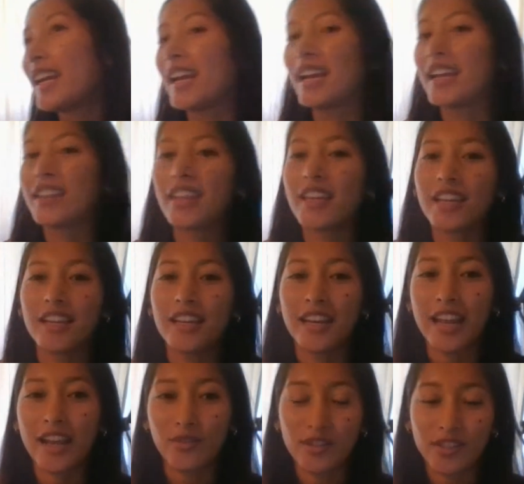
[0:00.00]
and then
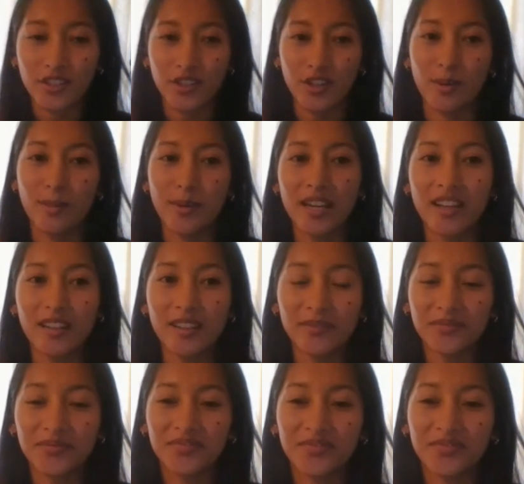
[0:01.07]
now in Serbia.